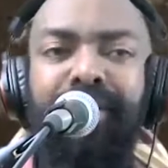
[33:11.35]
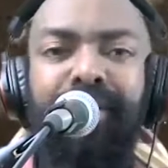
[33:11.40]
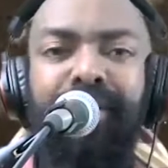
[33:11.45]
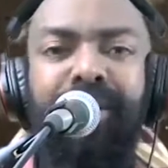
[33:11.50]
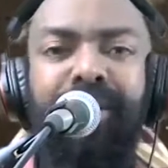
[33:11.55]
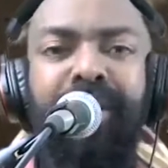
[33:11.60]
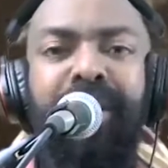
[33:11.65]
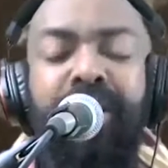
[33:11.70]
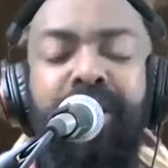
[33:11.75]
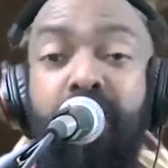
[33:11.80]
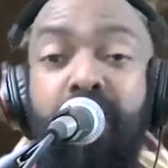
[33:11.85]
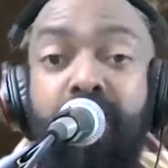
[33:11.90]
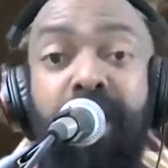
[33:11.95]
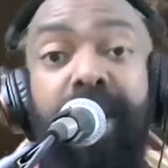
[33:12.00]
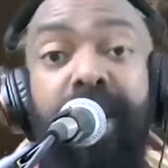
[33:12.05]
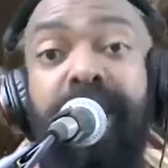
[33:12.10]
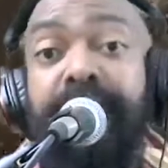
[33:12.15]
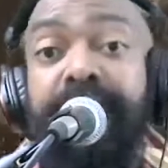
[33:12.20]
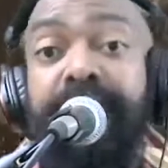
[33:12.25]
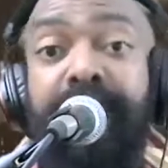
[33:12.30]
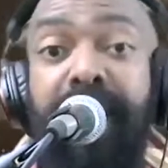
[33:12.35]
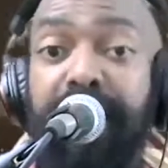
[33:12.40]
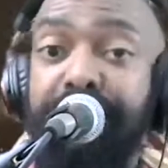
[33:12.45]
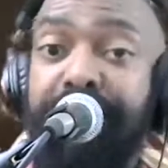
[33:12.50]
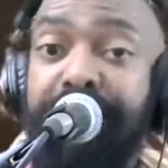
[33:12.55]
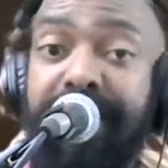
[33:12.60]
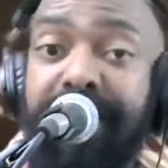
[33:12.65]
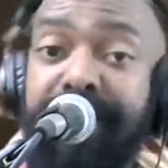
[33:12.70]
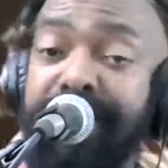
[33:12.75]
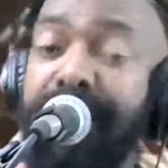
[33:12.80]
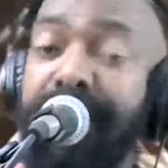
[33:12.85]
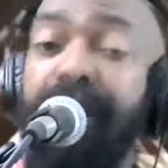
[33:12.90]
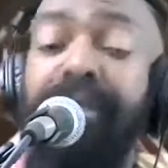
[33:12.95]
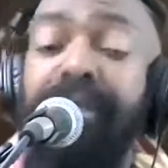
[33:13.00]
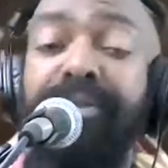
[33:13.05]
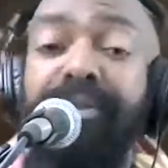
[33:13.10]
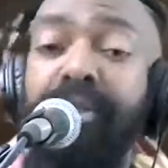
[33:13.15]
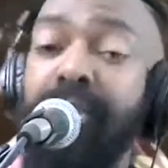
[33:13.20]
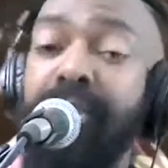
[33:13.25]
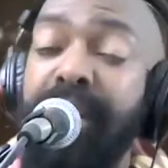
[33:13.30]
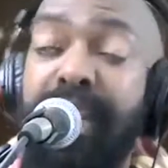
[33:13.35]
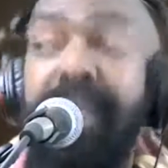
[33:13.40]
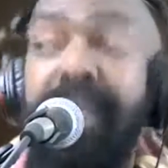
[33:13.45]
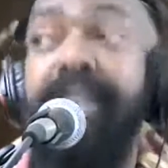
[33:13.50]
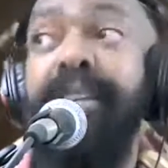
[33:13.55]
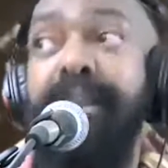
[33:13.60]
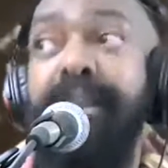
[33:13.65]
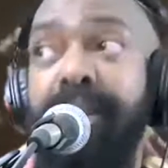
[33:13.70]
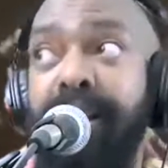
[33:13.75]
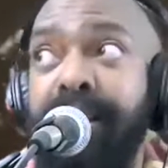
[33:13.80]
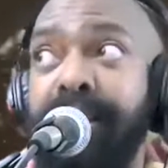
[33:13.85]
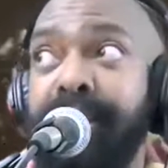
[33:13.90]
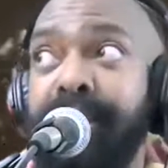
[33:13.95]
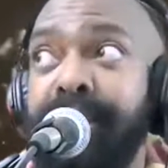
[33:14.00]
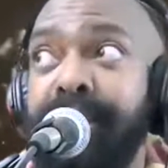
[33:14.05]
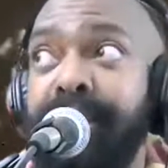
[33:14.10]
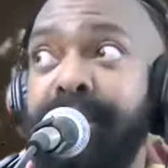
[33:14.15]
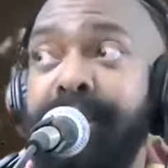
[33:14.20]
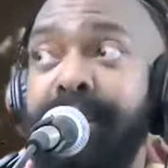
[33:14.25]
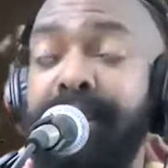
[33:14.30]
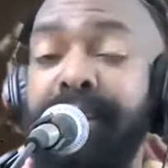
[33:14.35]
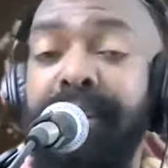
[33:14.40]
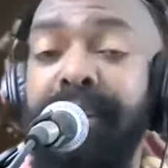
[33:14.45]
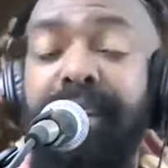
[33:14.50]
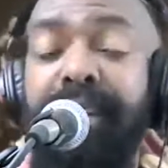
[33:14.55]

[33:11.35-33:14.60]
on an artist like myself or any artist in